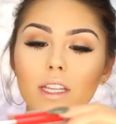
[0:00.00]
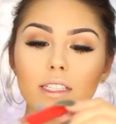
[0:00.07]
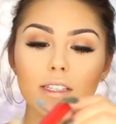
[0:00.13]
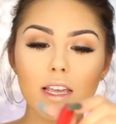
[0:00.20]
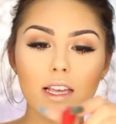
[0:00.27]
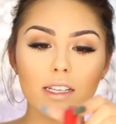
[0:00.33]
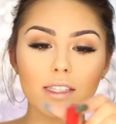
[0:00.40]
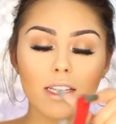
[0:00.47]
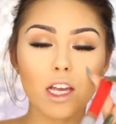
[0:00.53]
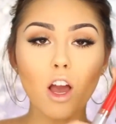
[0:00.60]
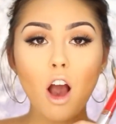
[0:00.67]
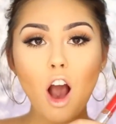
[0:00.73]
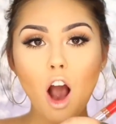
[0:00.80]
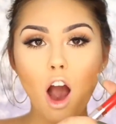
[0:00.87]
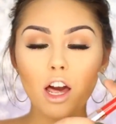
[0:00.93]
This is the
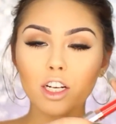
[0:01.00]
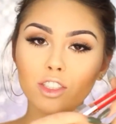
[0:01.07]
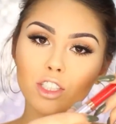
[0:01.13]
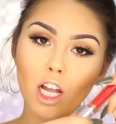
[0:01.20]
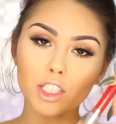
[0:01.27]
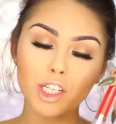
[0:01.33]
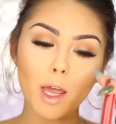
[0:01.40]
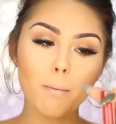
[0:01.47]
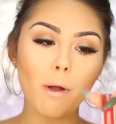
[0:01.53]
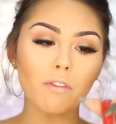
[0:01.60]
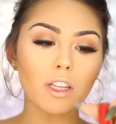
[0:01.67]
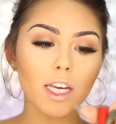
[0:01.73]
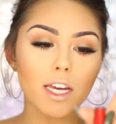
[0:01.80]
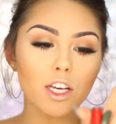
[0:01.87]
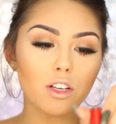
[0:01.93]
Anastasia
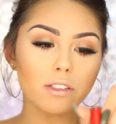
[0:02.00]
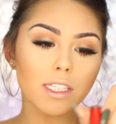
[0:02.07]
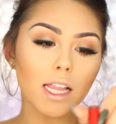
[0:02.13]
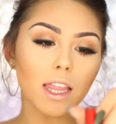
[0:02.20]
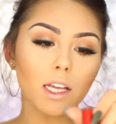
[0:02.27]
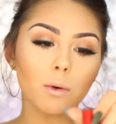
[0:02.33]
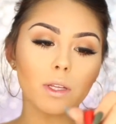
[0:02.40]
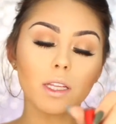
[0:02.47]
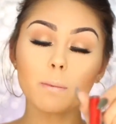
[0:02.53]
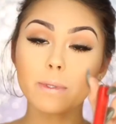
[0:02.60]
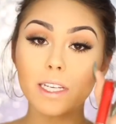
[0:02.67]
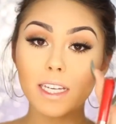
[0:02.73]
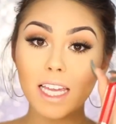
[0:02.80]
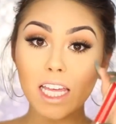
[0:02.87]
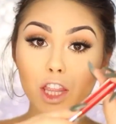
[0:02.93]
Beverly Hills liquid
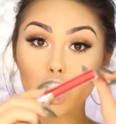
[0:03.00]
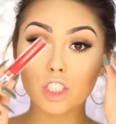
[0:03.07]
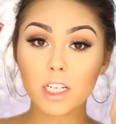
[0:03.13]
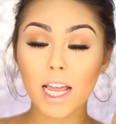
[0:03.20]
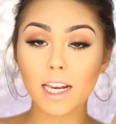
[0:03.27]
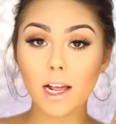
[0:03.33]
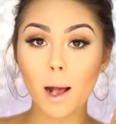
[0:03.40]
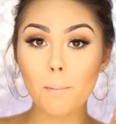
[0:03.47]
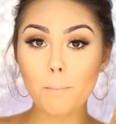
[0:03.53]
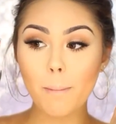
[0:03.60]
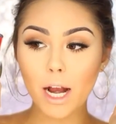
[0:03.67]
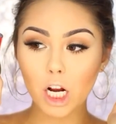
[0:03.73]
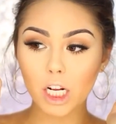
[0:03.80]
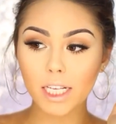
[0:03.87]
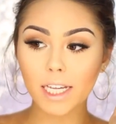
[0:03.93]
lipstick in the shade
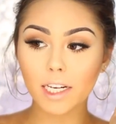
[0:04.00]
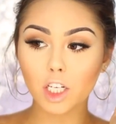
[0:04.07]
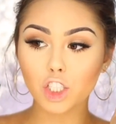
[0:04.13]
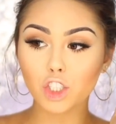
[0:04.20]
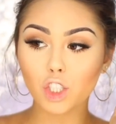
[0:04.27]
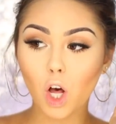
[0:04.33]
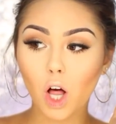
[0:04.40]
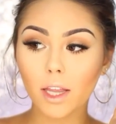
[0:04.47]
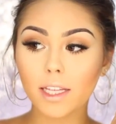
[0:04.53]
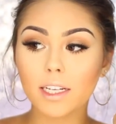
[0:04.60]
American Doll.